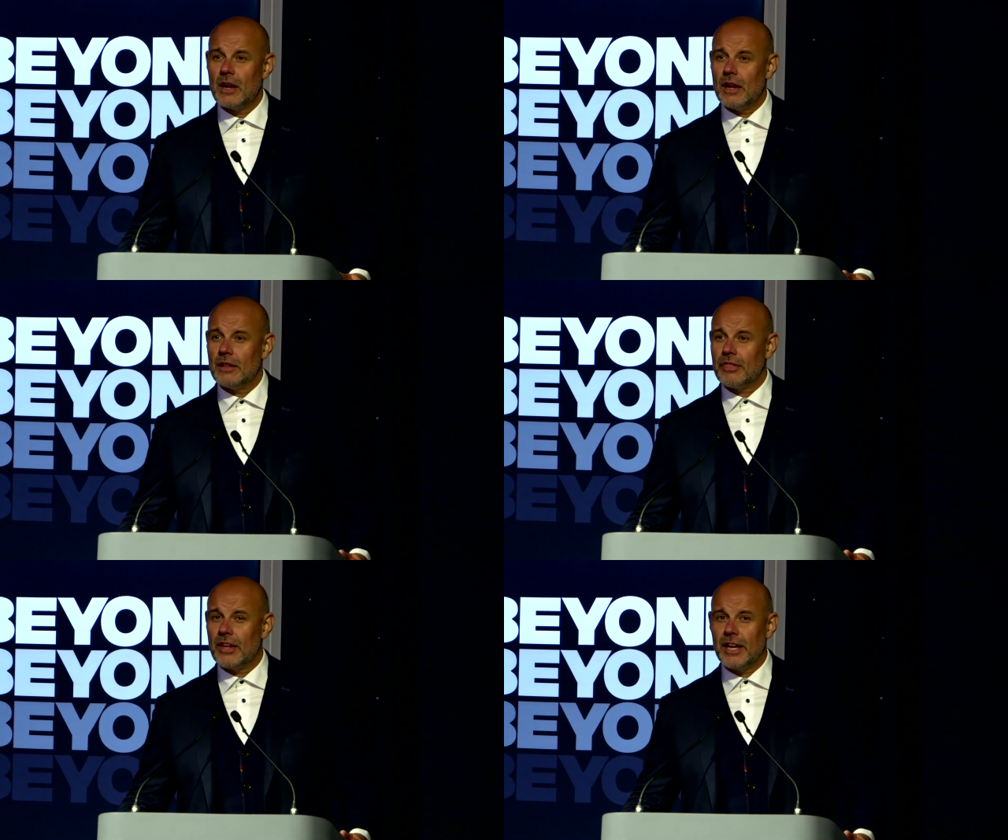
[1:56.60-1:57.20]

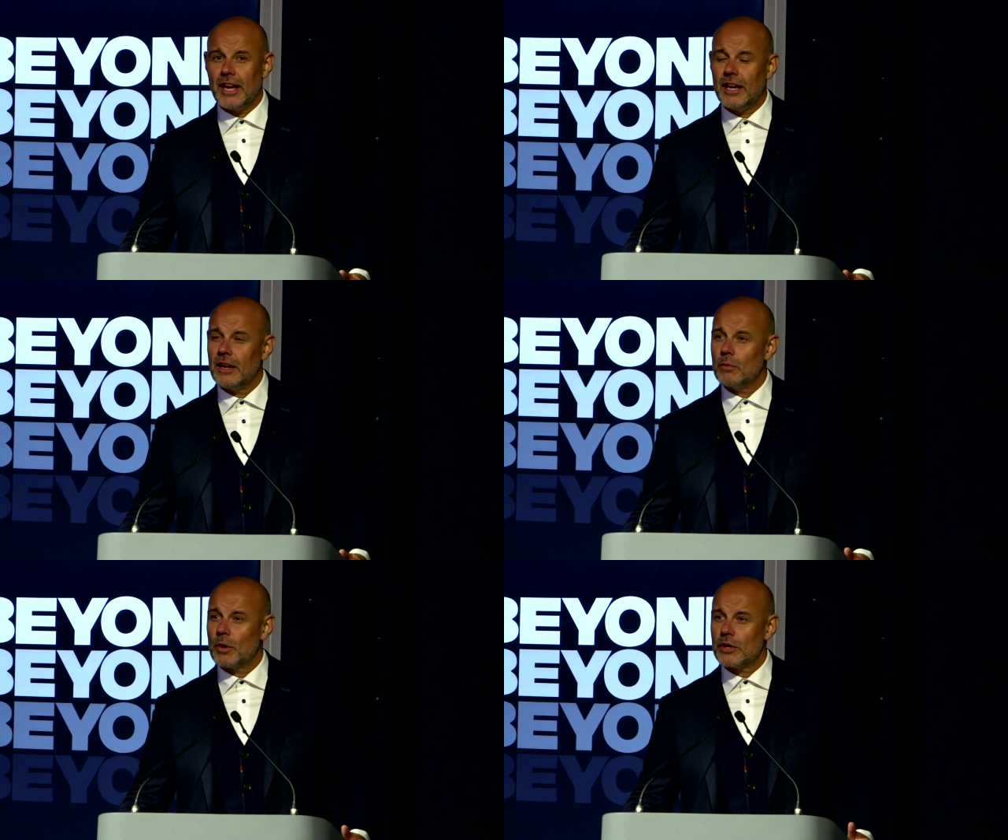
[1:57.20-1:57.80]
and
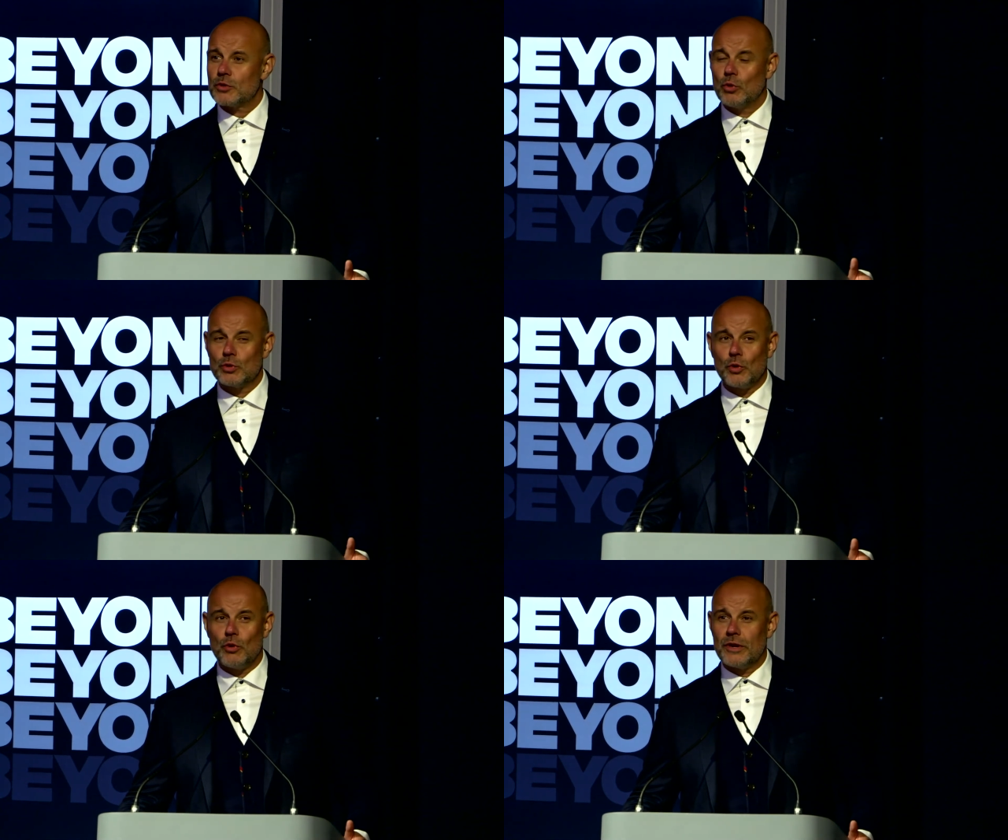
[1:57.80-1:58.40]
thinking, when I saw
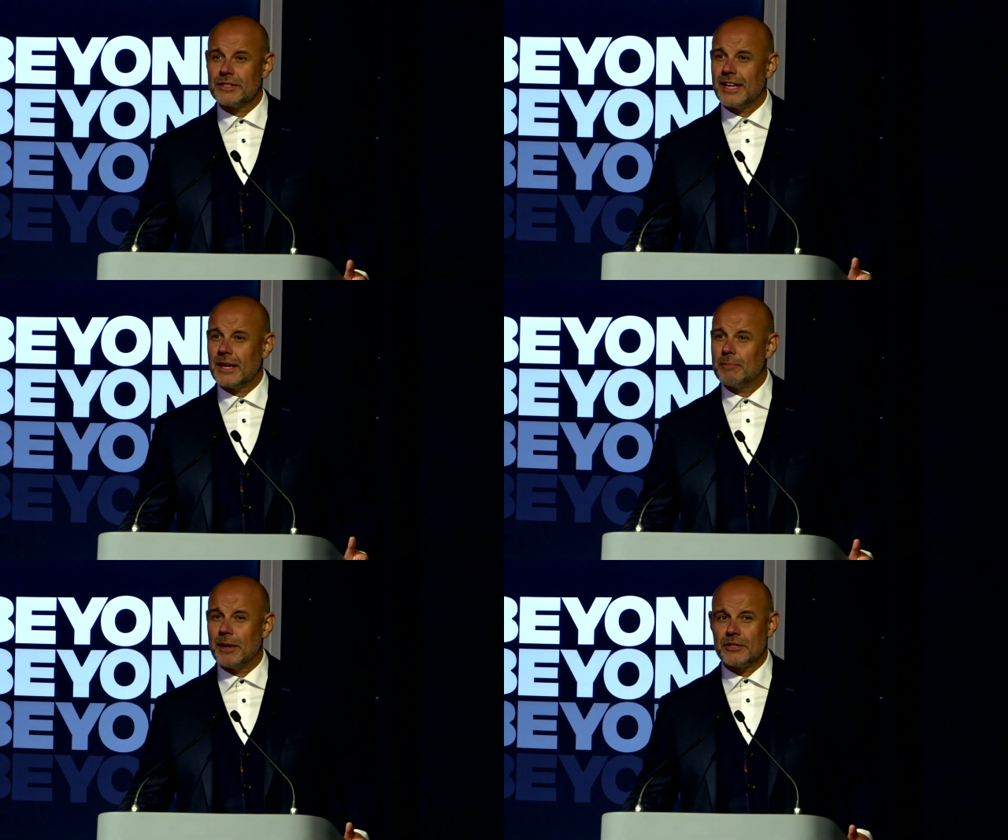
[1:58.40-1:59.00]
tourists
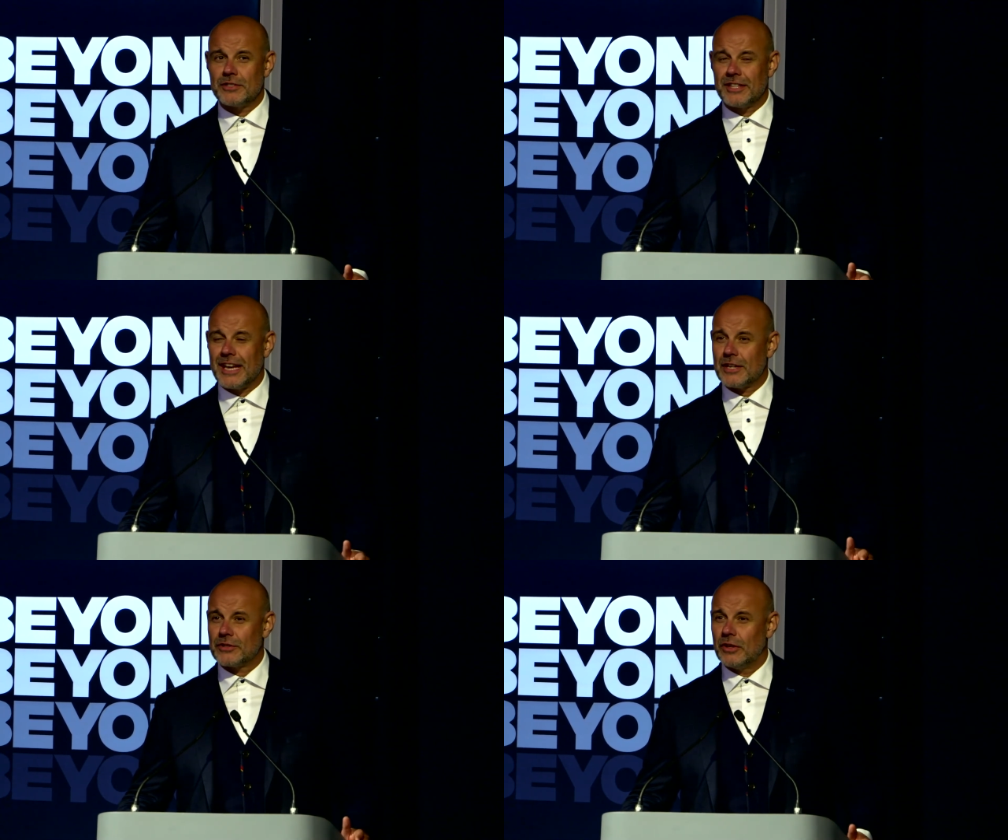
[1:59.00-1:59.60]
taking pictures of the
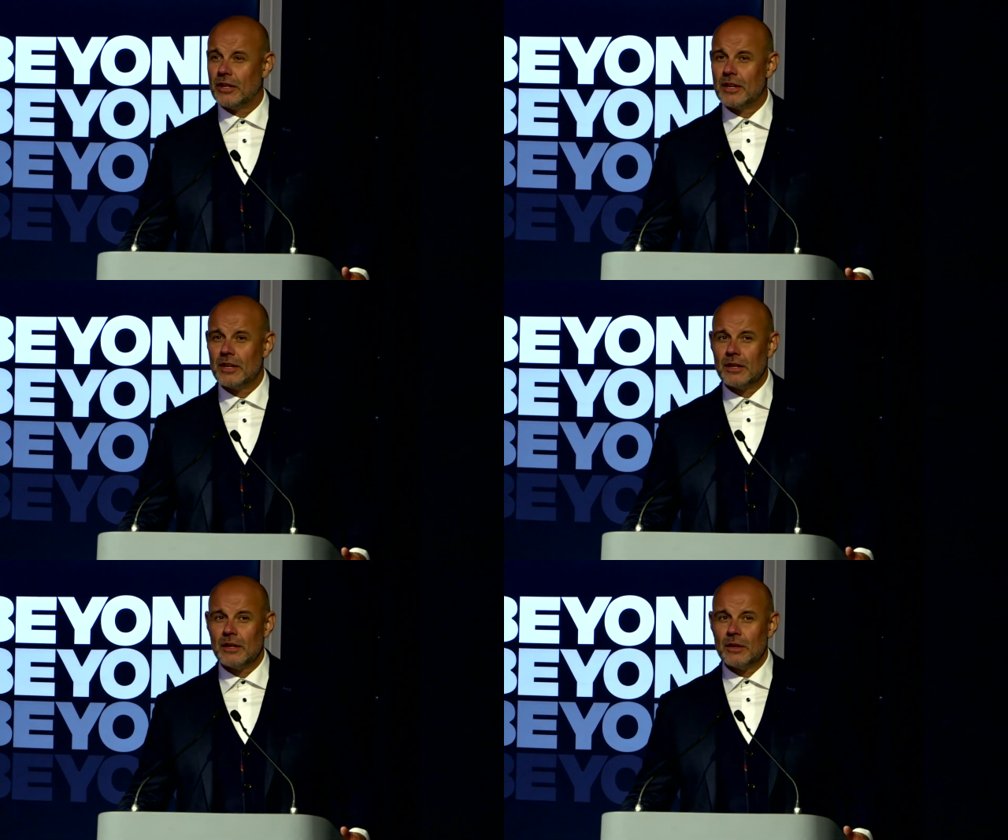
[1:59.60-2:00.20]
castle,
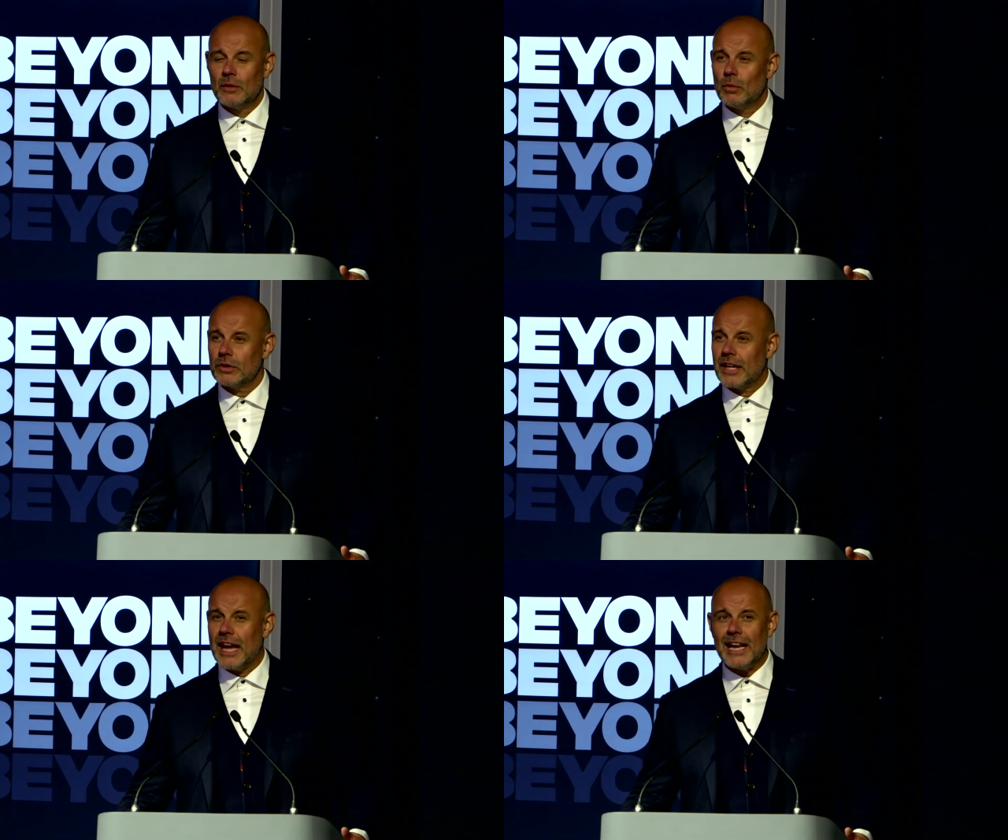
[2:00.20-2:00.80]

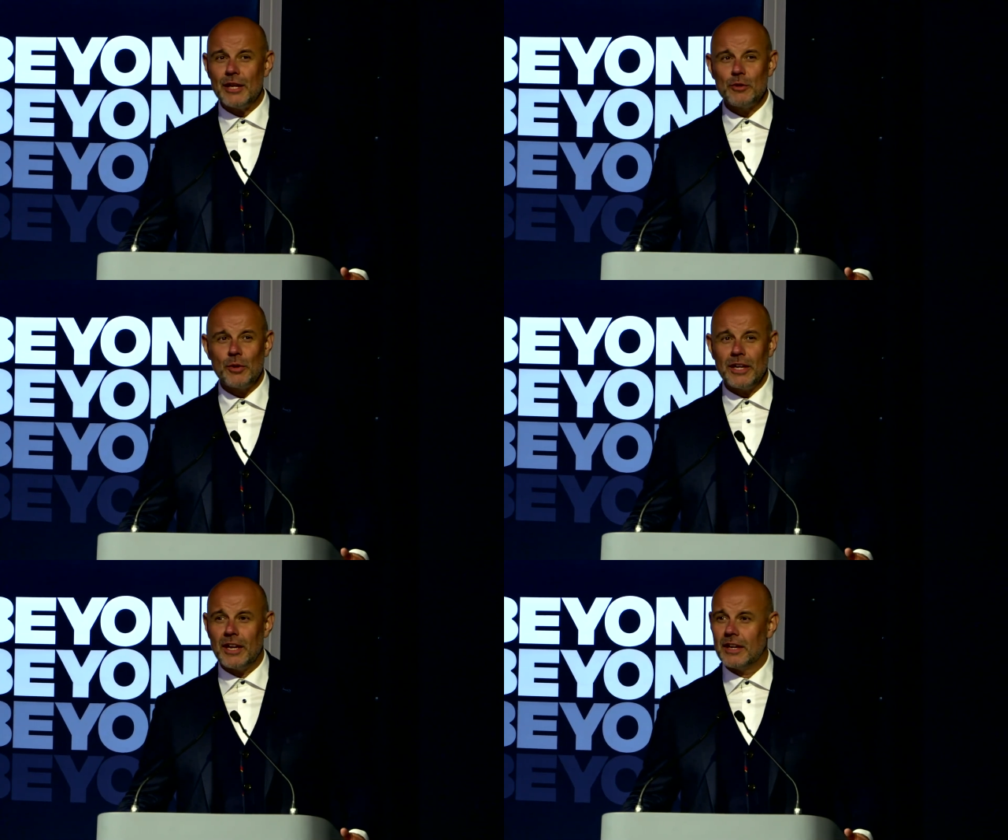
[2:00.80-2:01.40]
what the hell are you
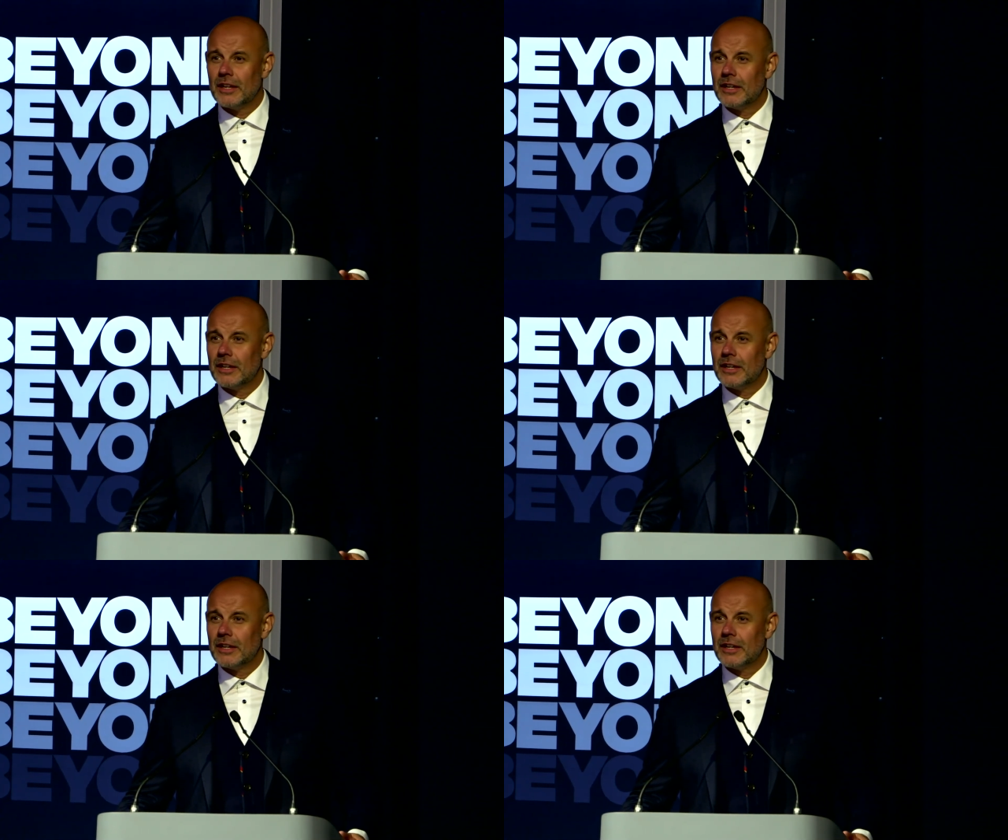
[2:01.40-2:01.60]
doing here?